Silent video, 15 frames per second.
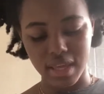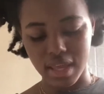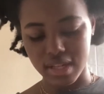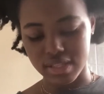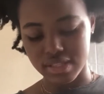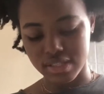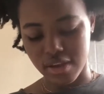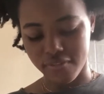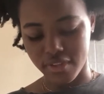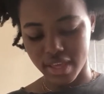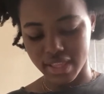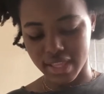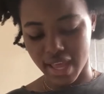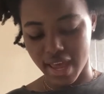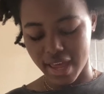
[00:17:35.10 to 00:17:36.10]
and stuff
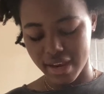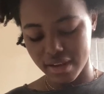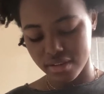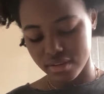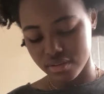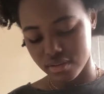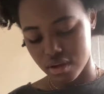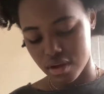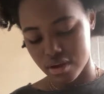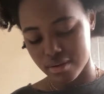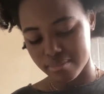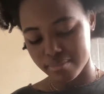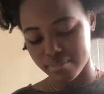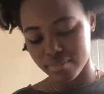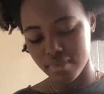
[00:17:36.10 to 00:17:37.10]
like that.
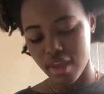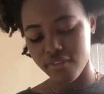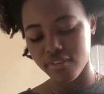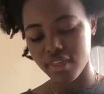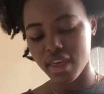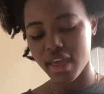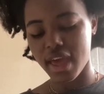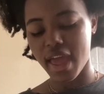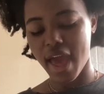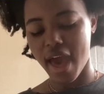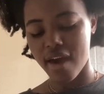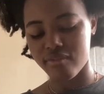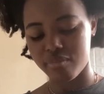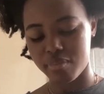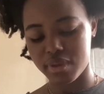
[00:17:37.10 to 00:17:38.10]
I feel like I
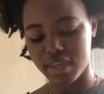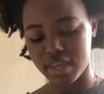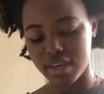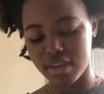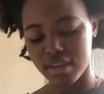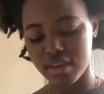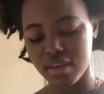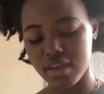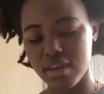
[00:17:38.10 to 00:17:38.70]
have been